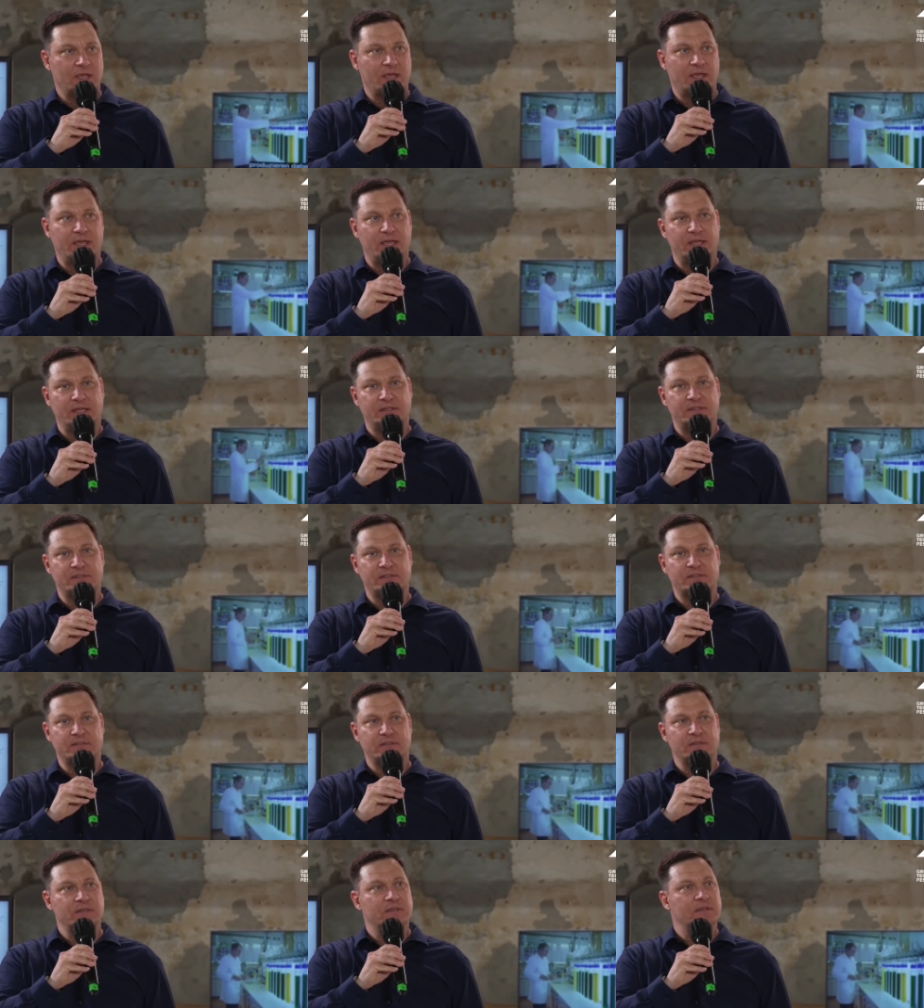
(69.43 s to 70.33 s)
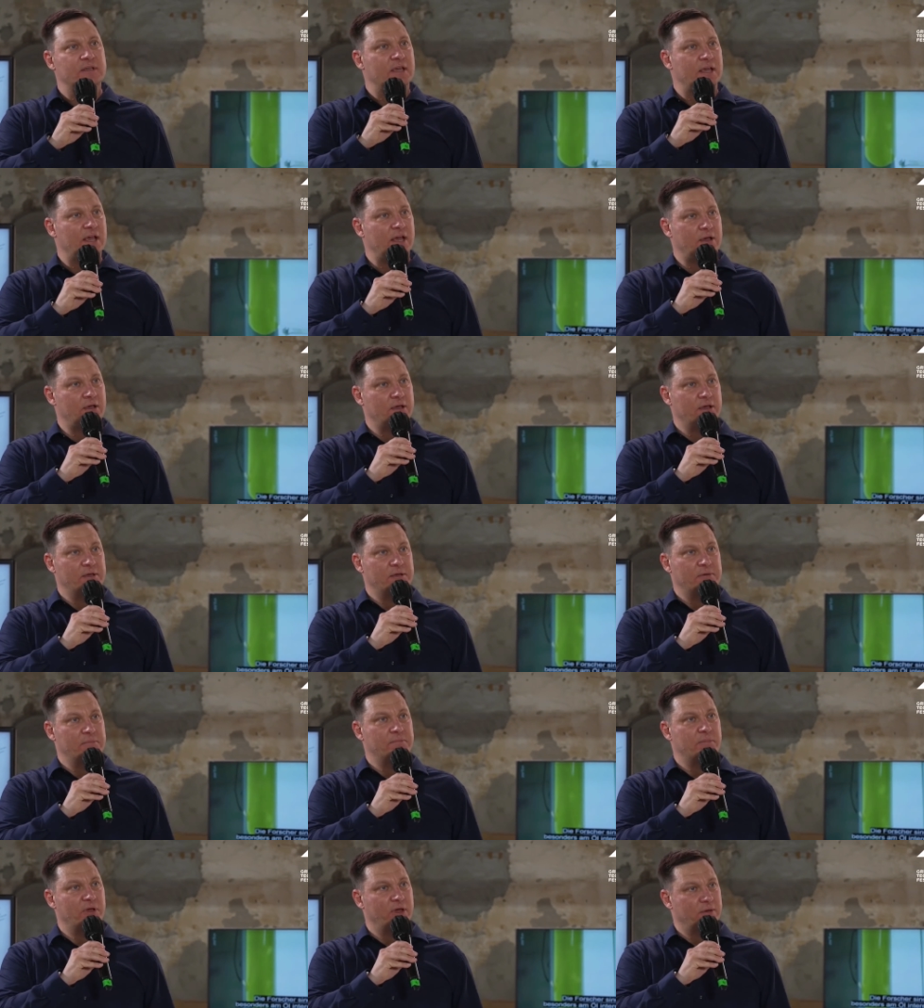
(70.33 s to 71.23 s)
It's
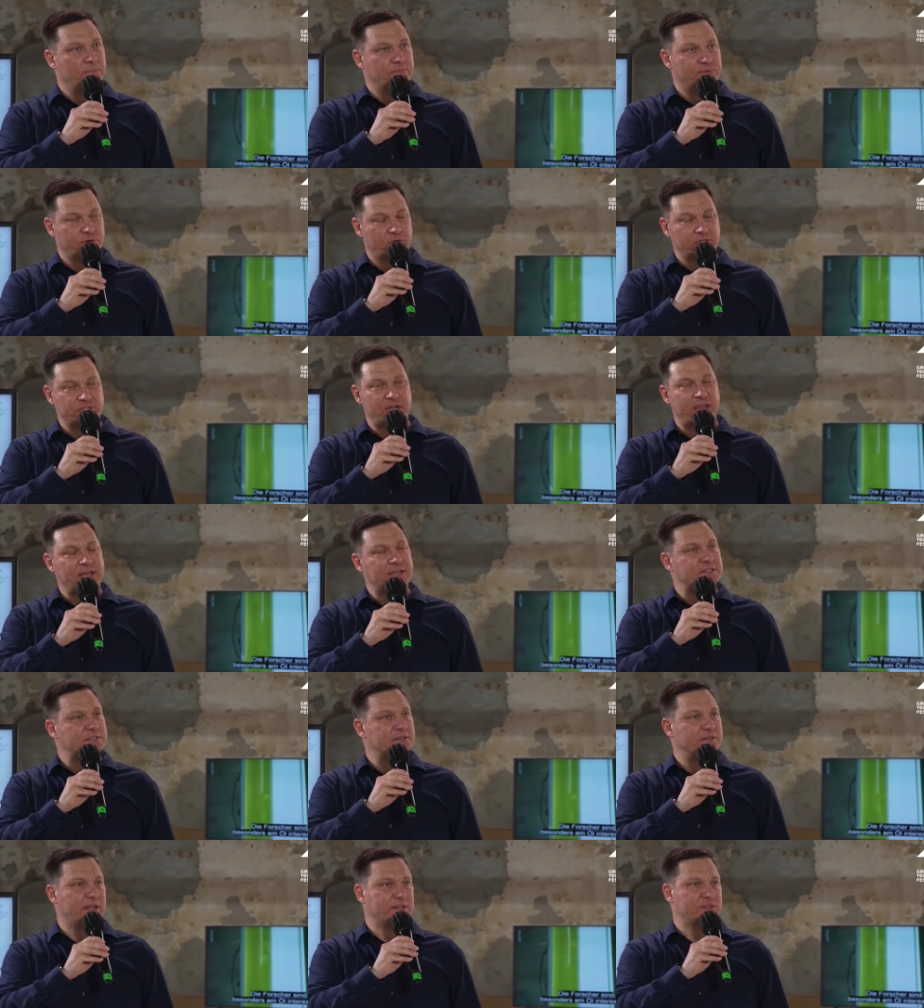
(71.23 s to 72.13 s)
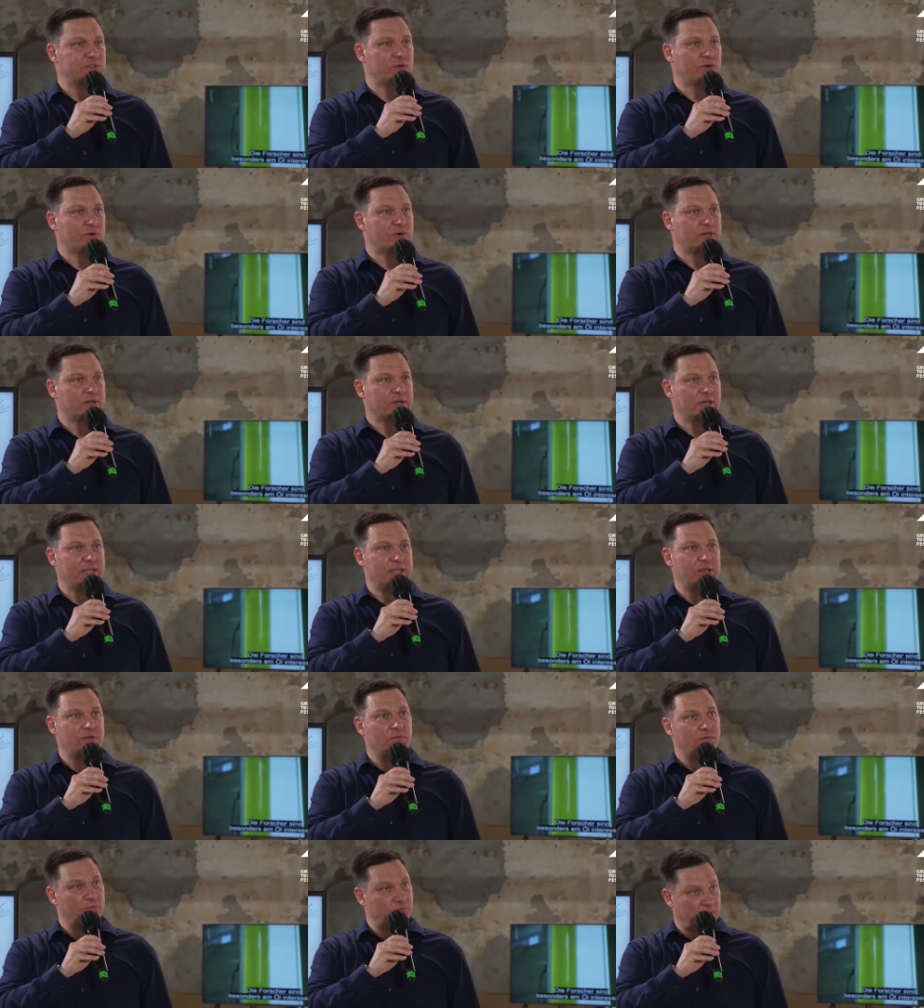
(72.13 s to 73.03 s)
a project that's currently
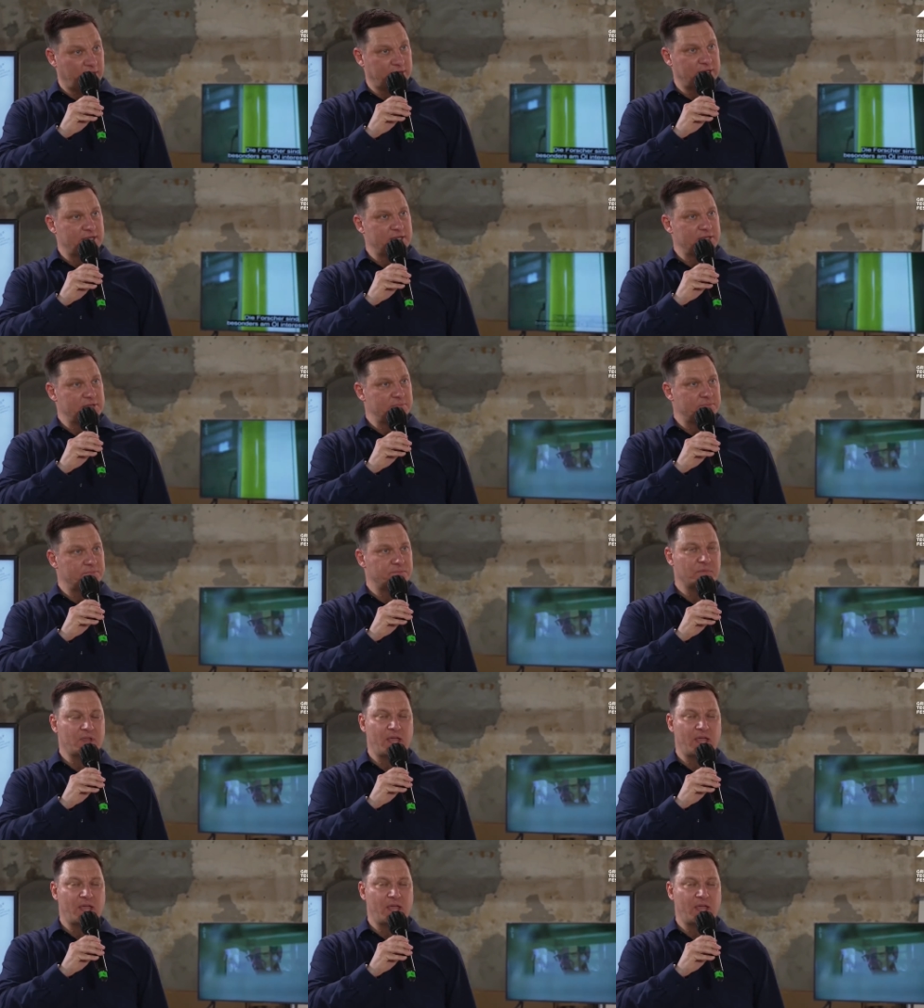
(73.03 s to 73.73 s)
running,